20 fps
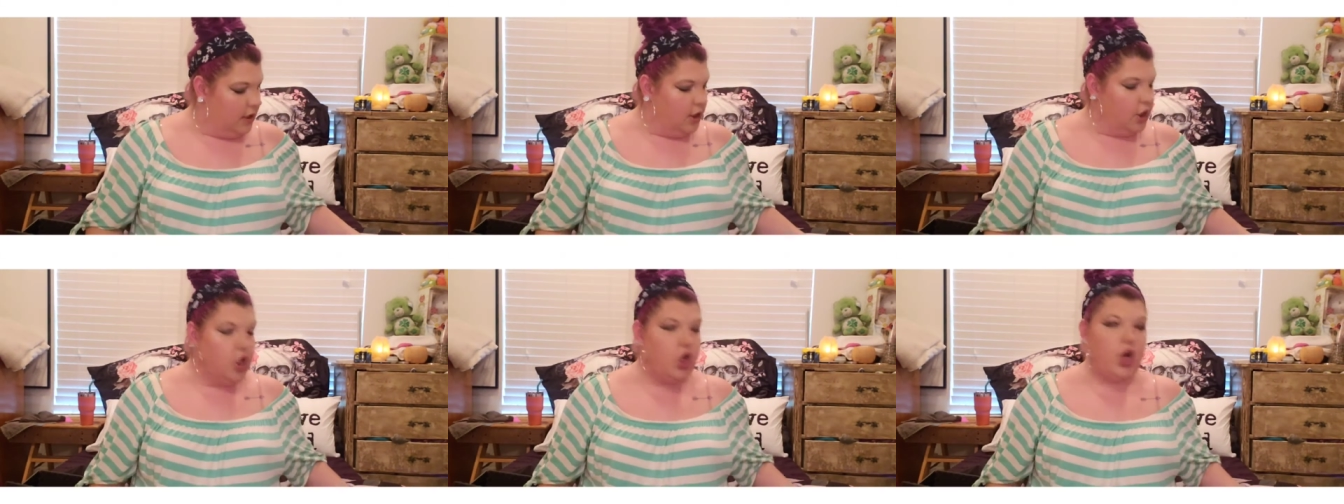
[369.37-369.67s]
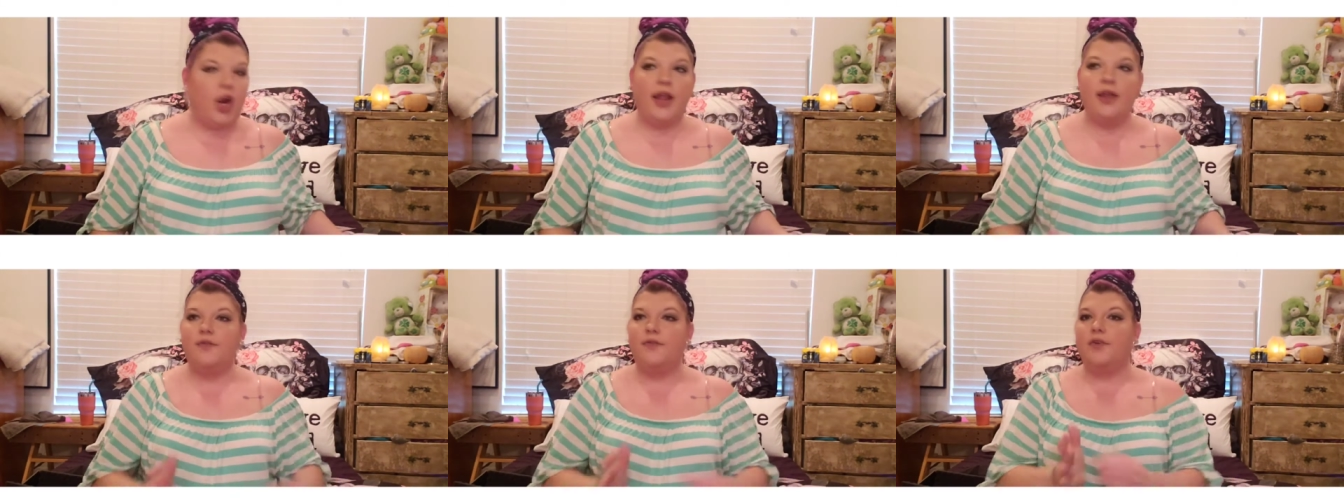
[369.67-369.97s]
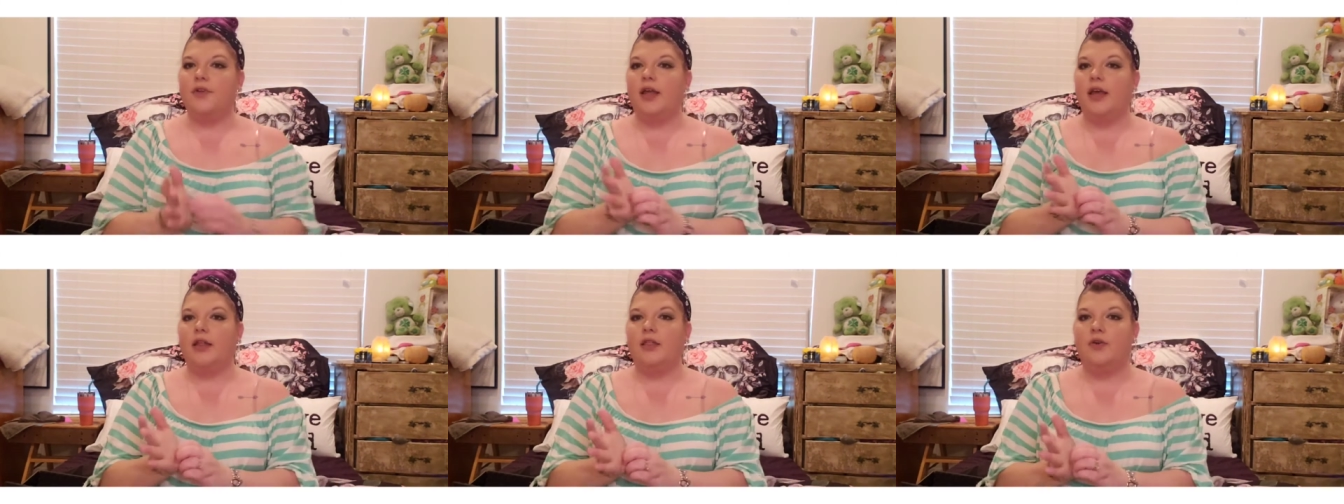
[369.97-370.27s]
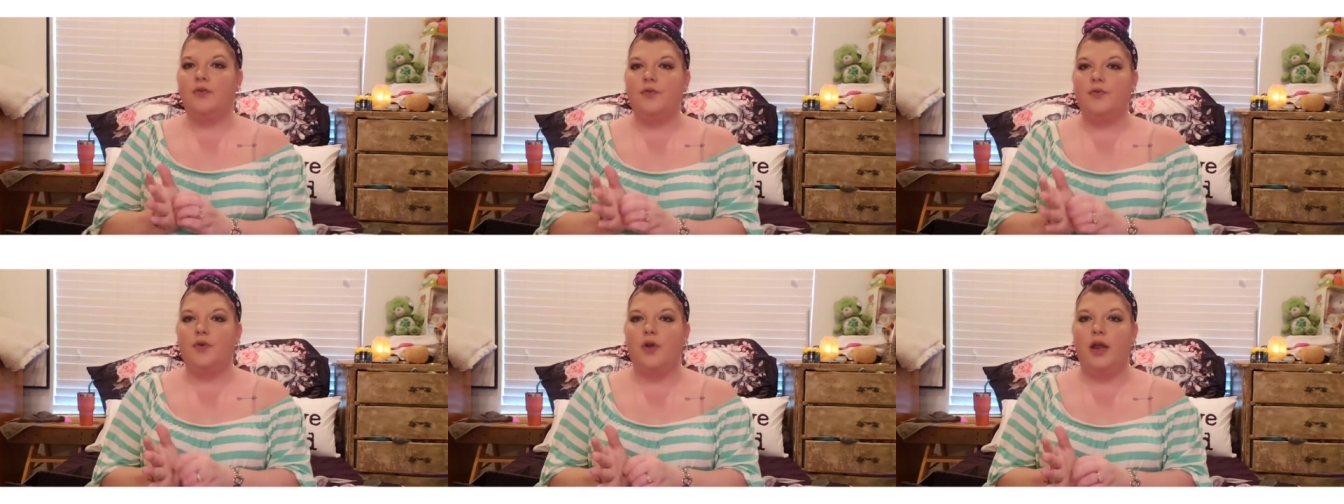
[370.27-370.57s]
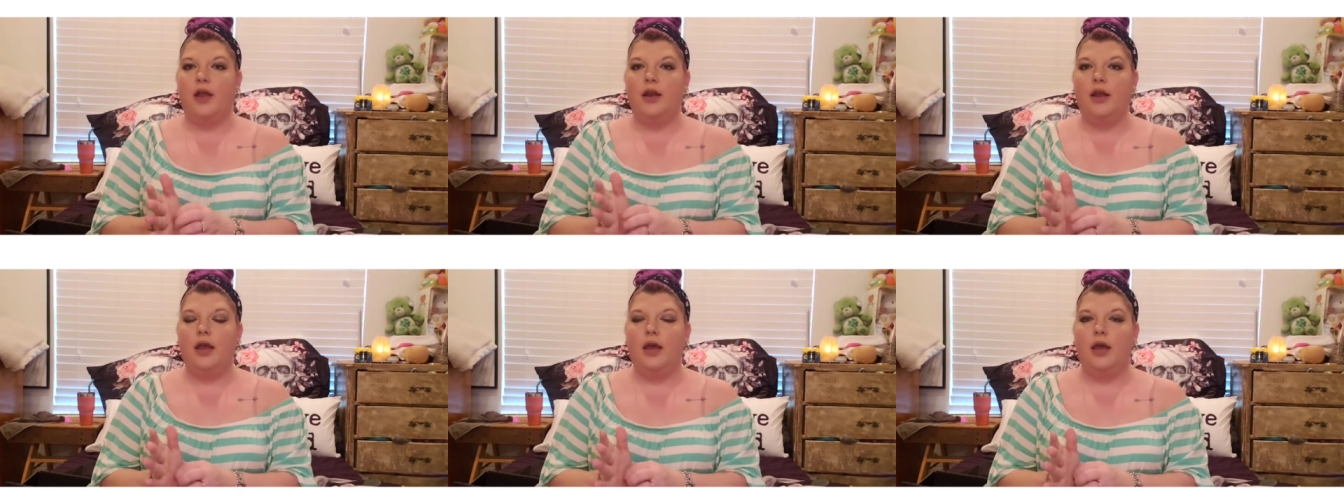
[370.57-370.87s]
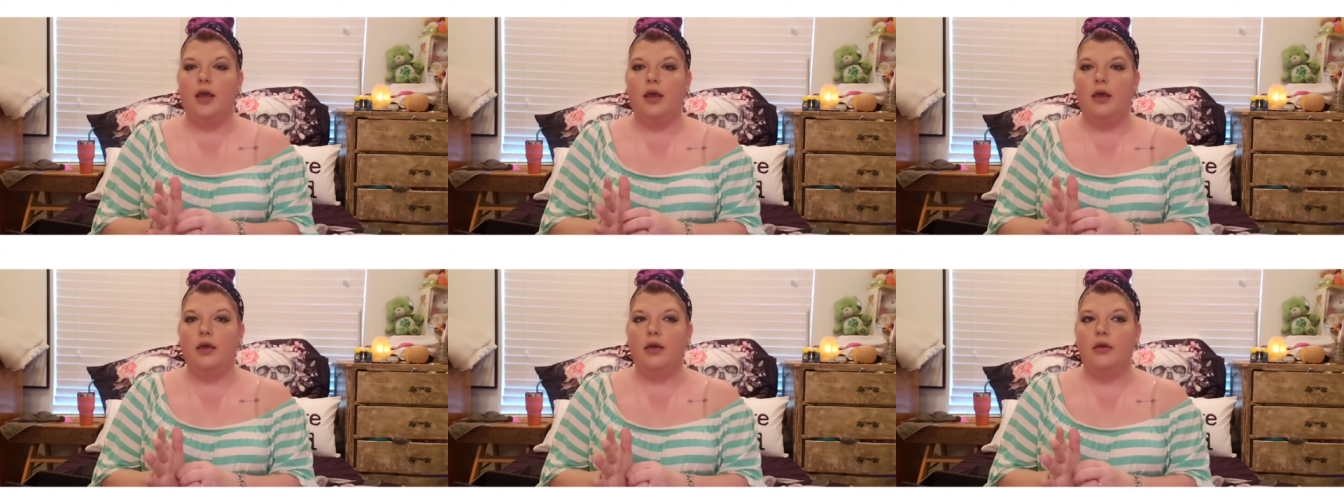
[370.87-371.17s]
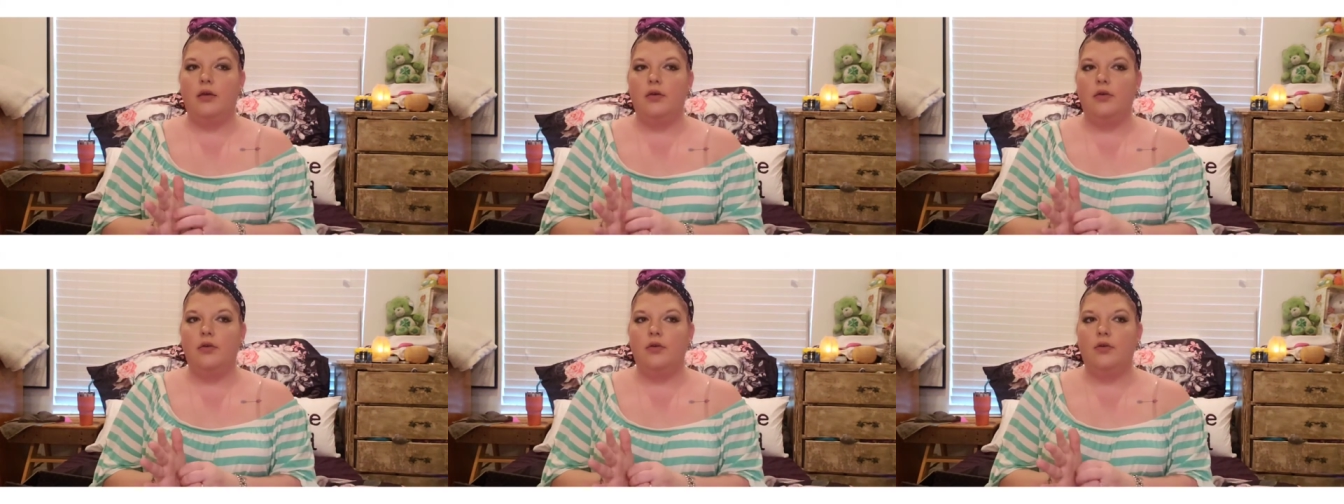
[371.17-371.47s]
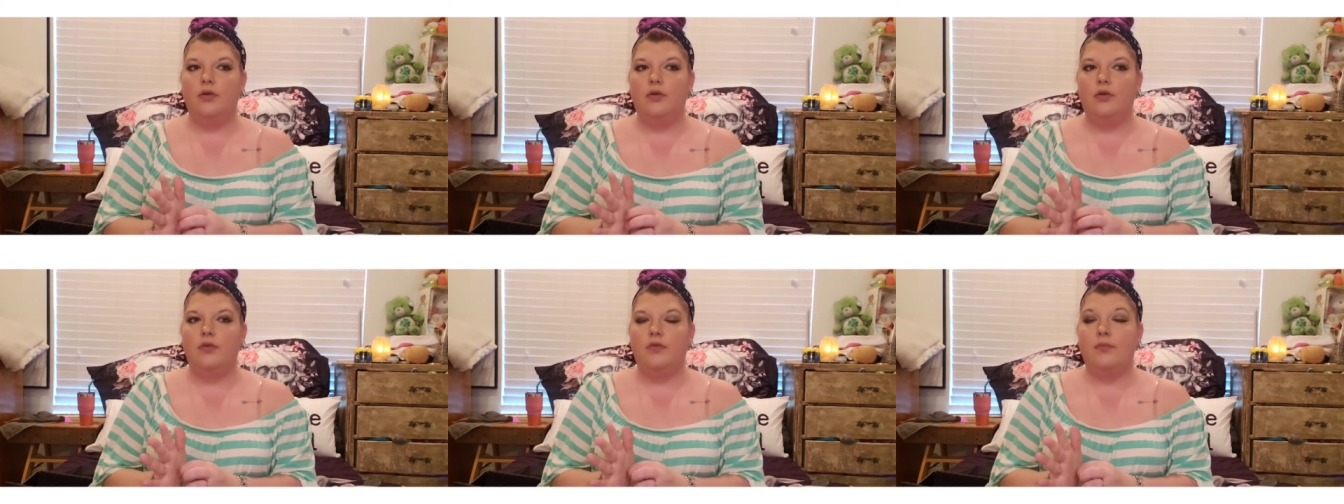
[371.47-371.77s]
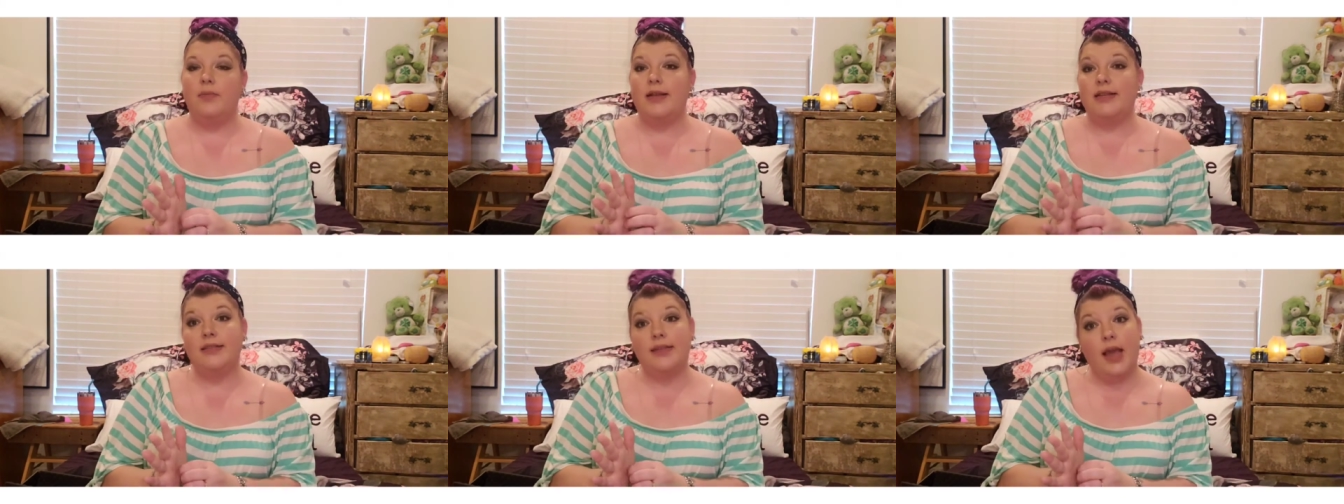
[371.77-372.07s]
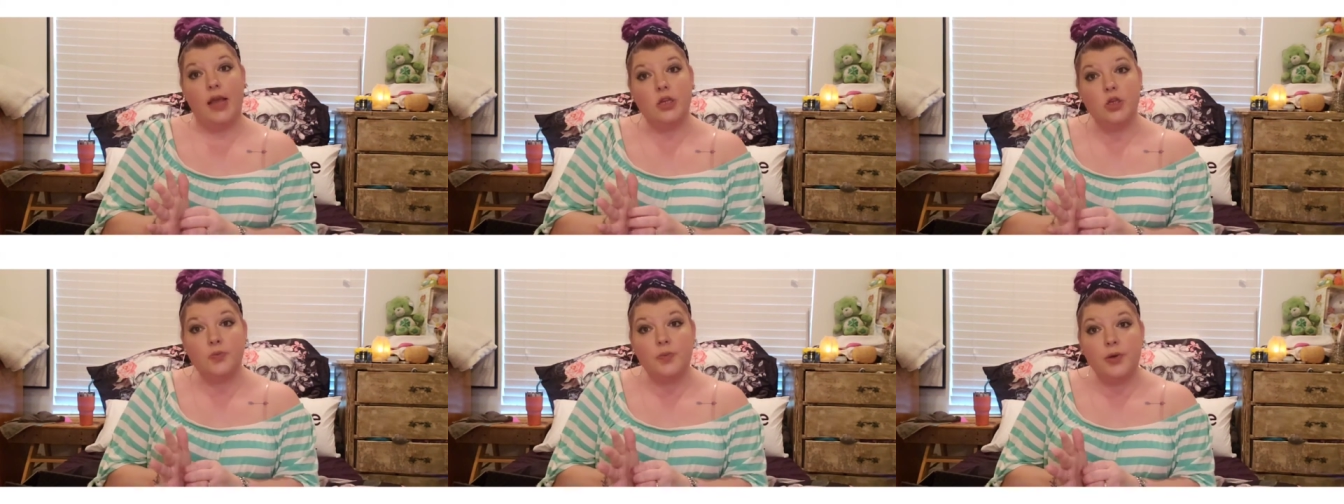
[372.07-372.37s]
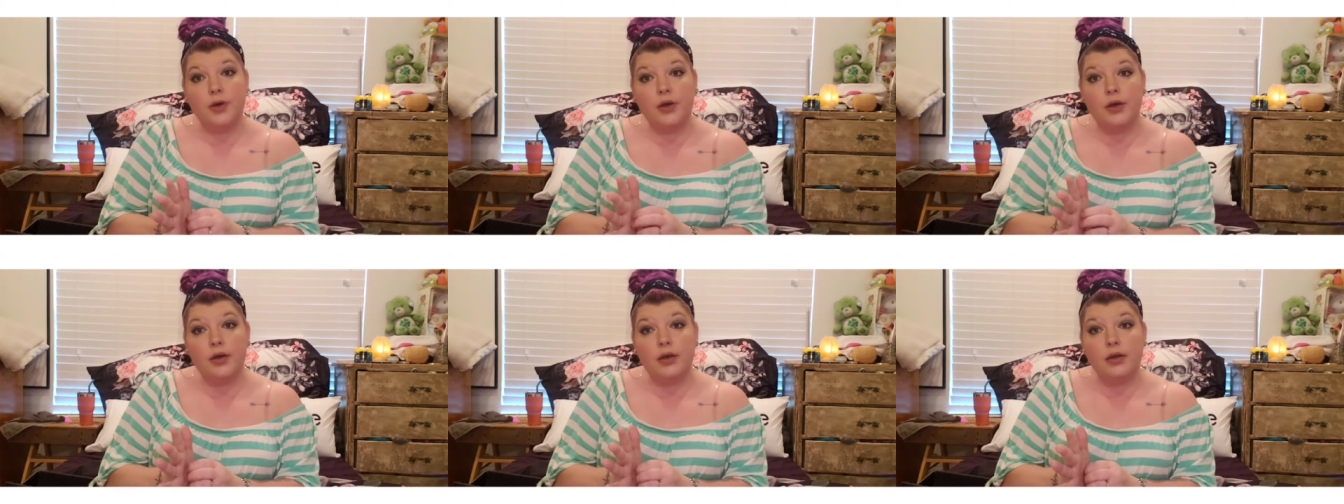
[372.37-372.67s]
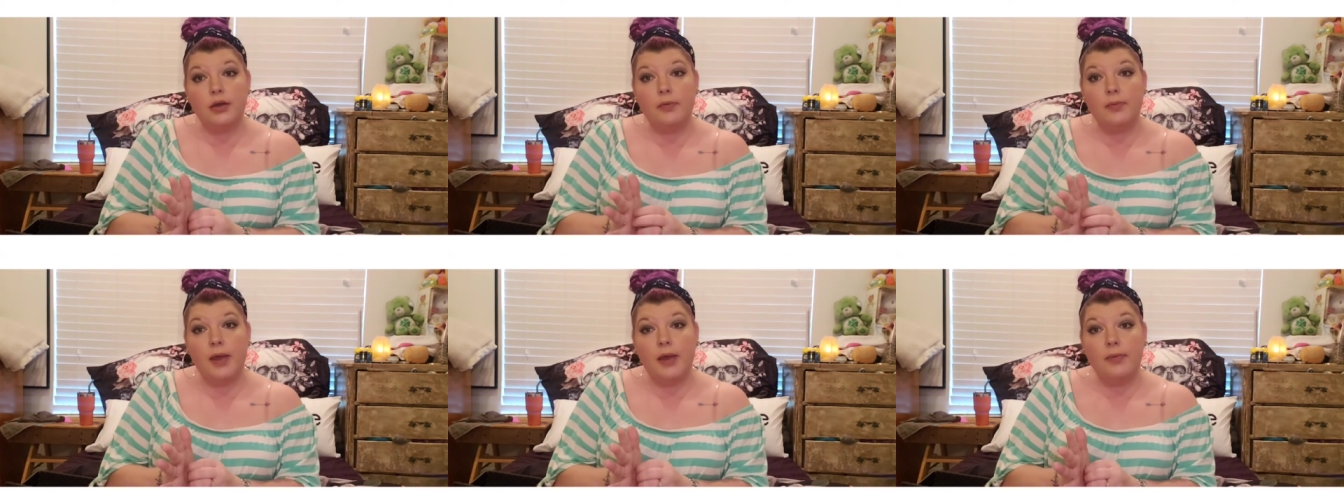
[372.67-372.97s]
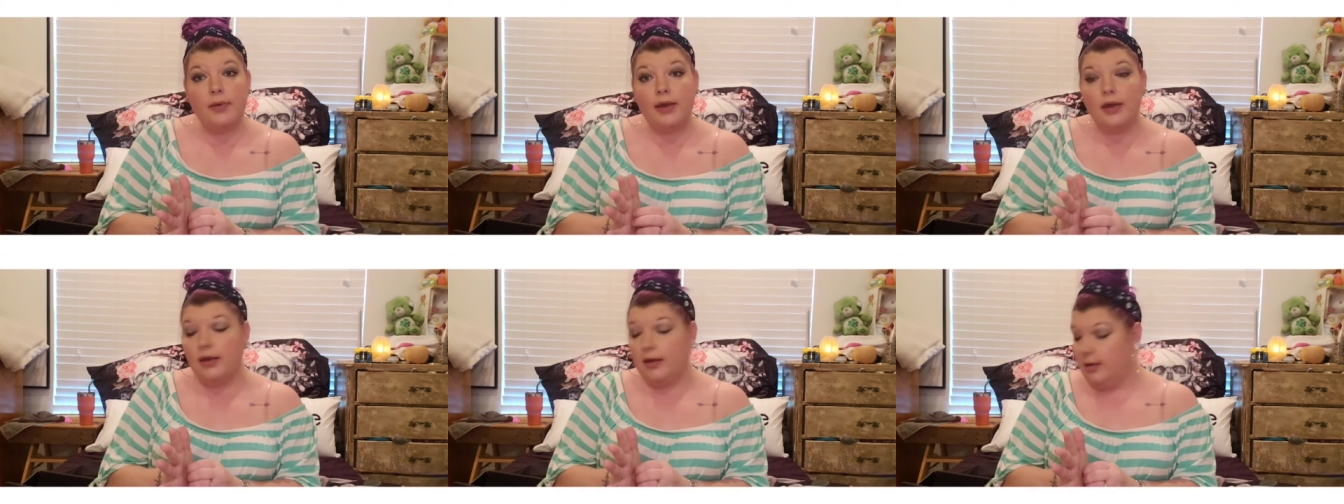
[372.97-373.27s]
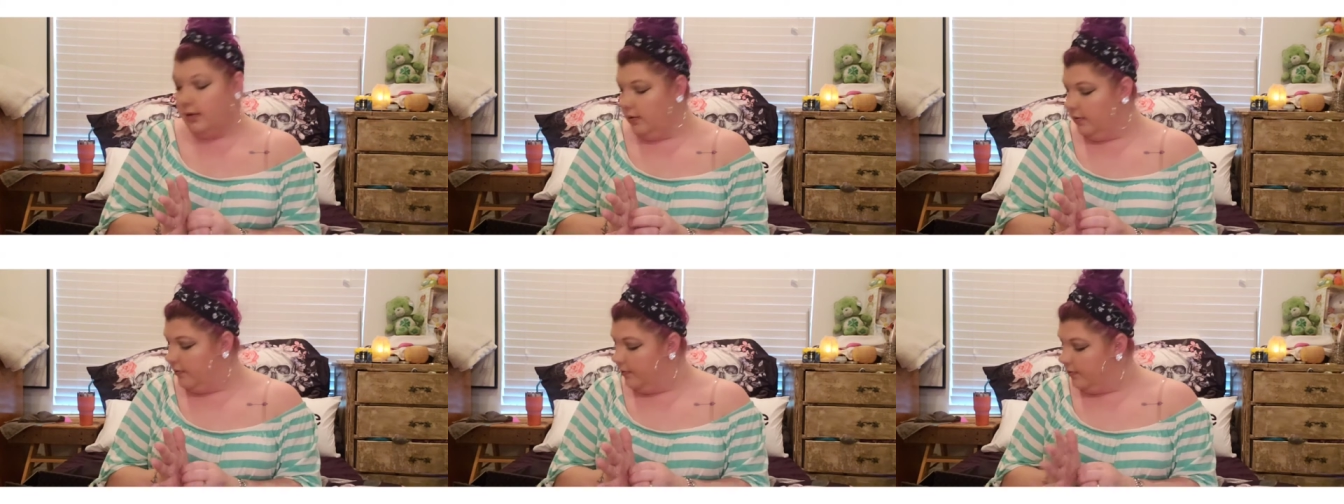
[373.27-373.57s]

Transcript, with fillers: Great for like the front of my sketchbook, maybe.